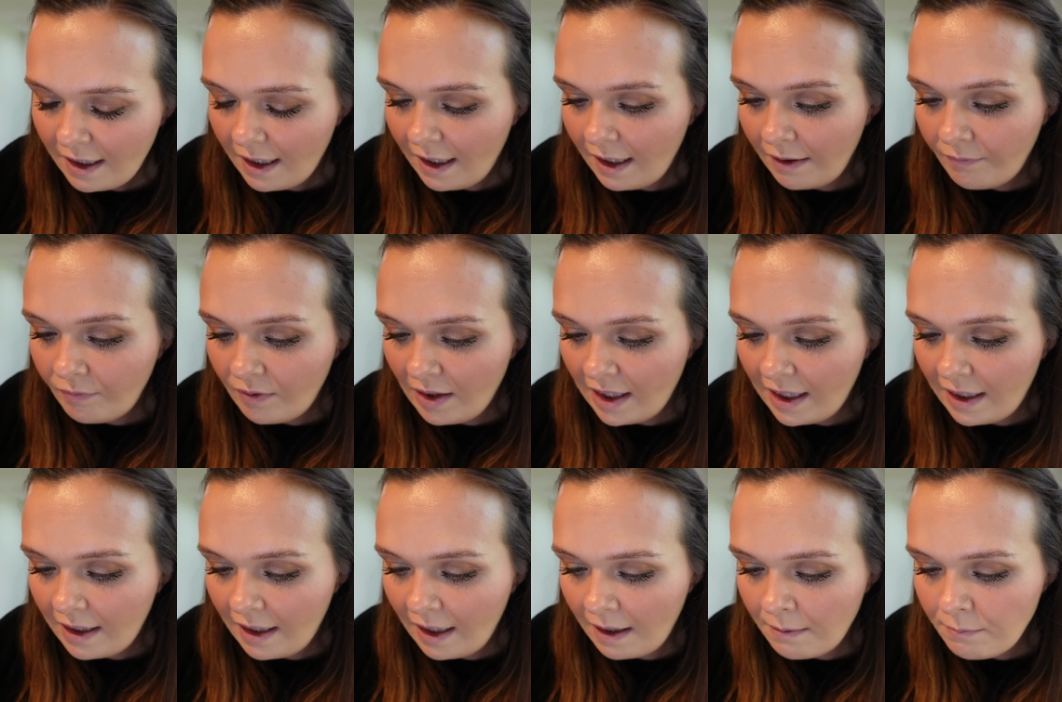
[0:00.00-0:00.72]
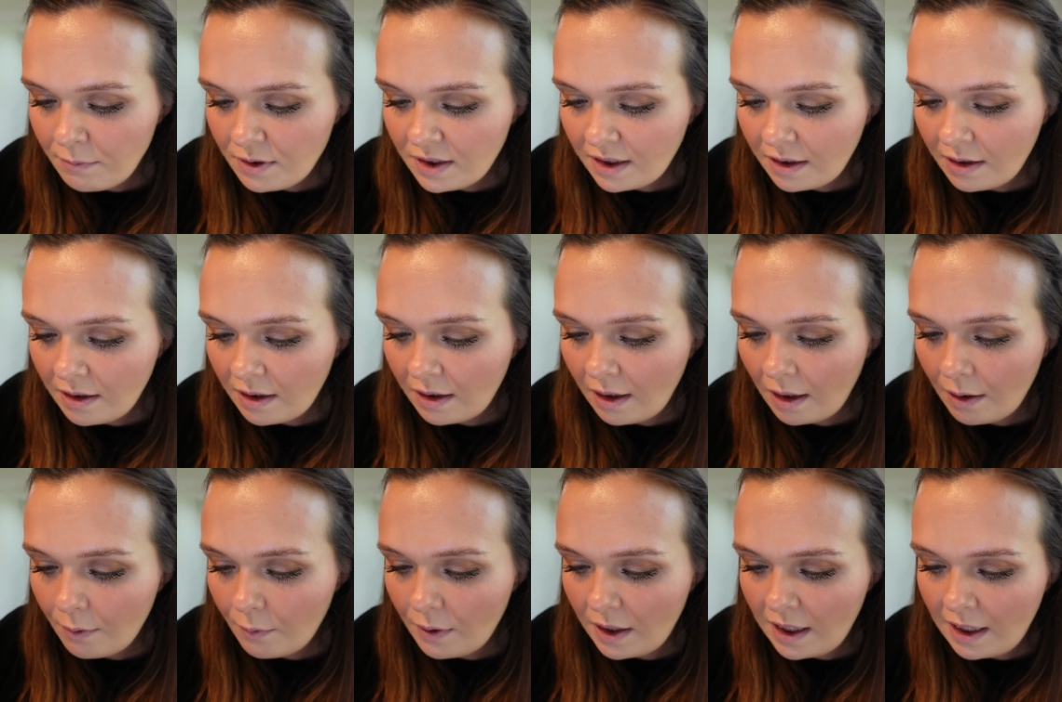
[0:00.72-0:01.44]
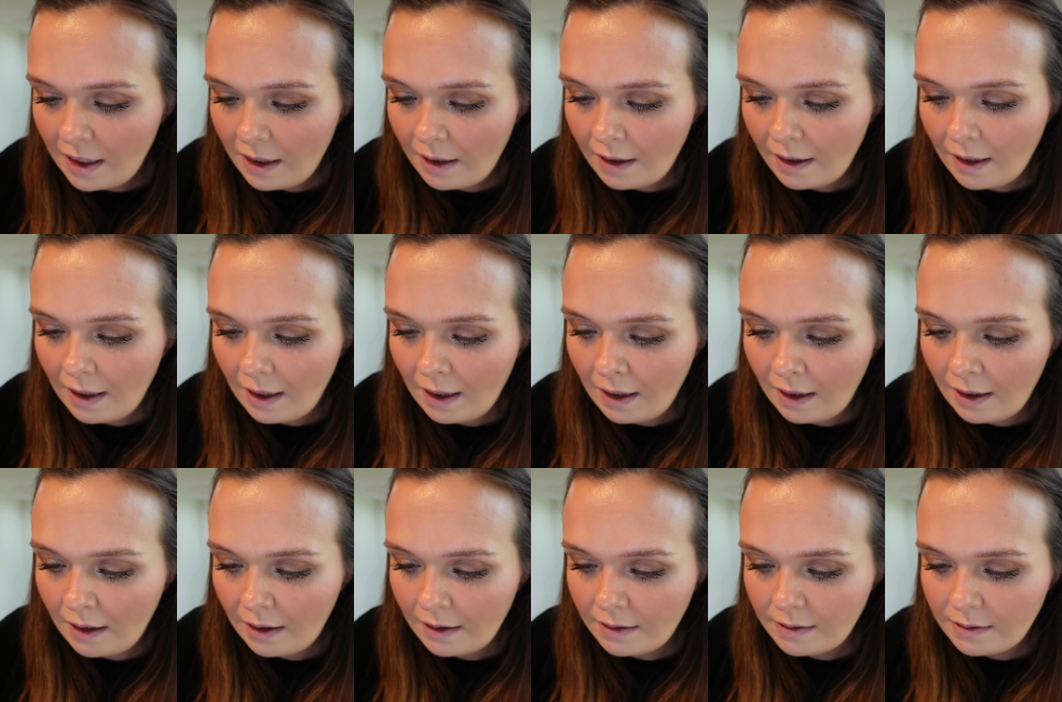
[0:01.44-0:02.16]
And then I'm just going to go in
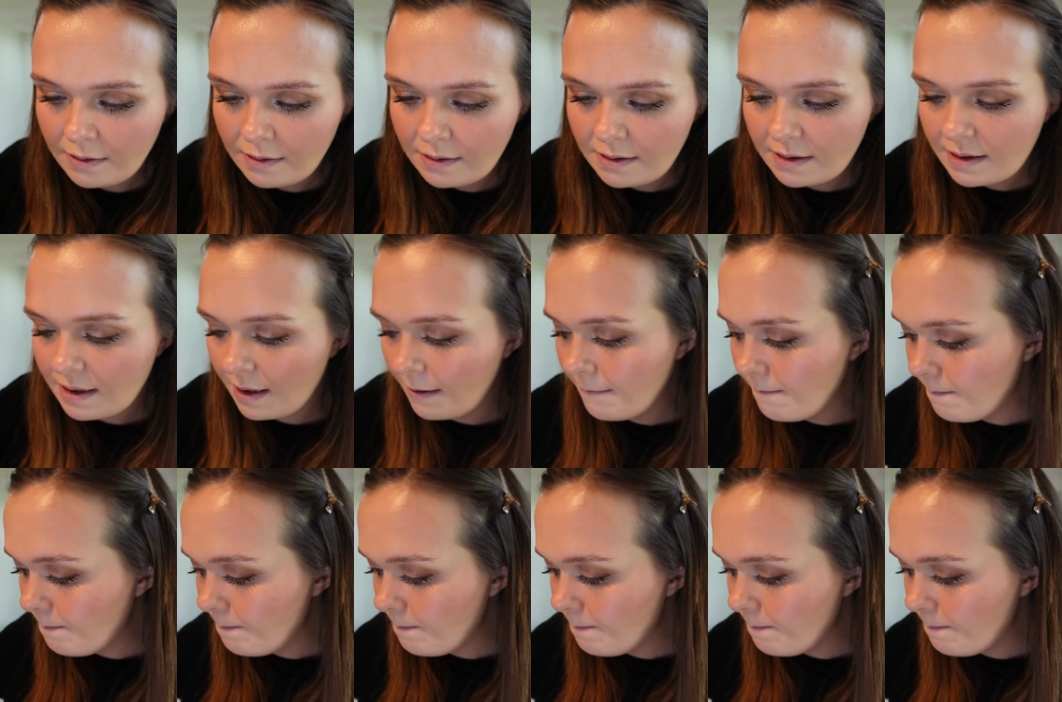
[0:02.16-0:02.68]
and